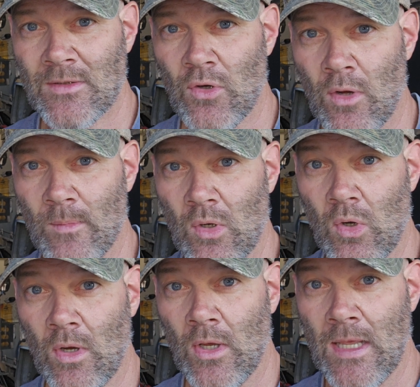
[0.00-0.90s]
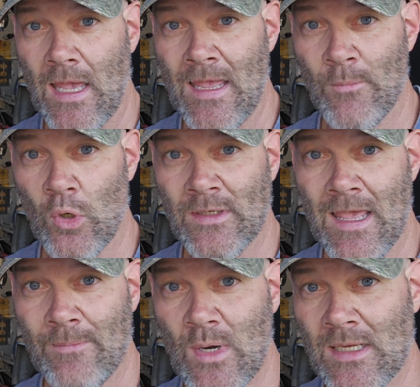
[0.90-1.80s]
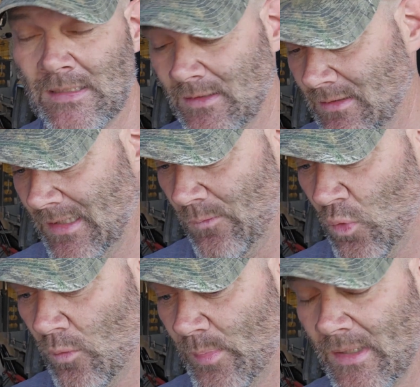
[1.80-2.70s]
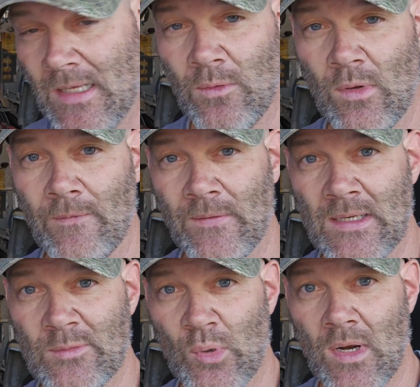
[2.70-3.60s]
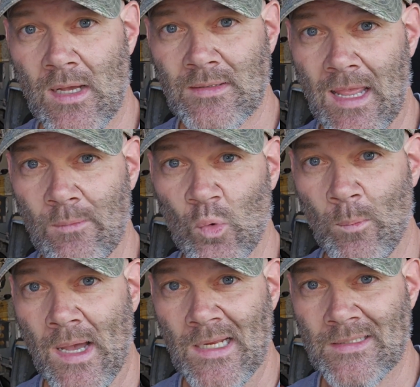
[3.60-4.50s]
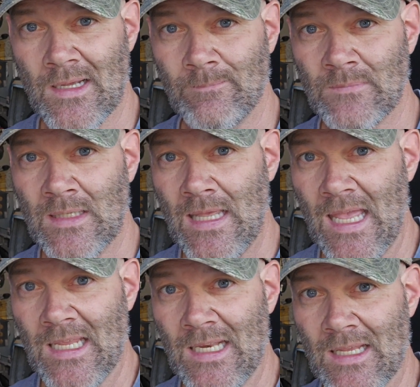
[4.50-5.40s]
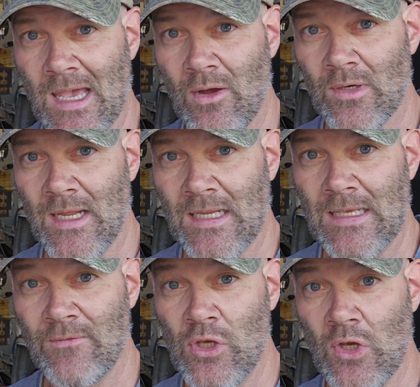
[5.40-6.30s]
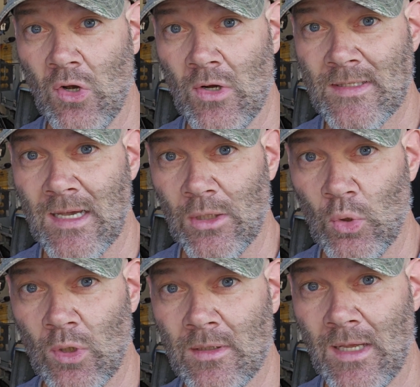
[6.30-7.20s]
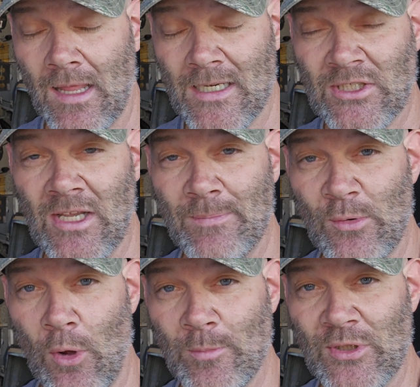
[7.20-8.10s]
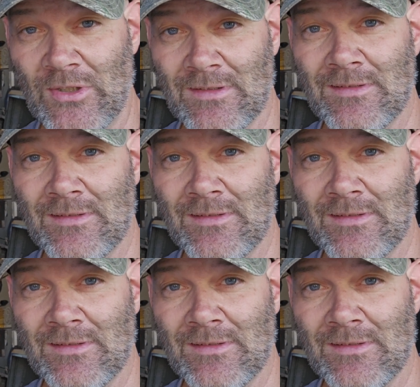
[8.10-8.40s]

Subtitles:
time I am on camera, it will be with the finished product, and we'll paint some and get it going and give you guys a look at a cheaper option.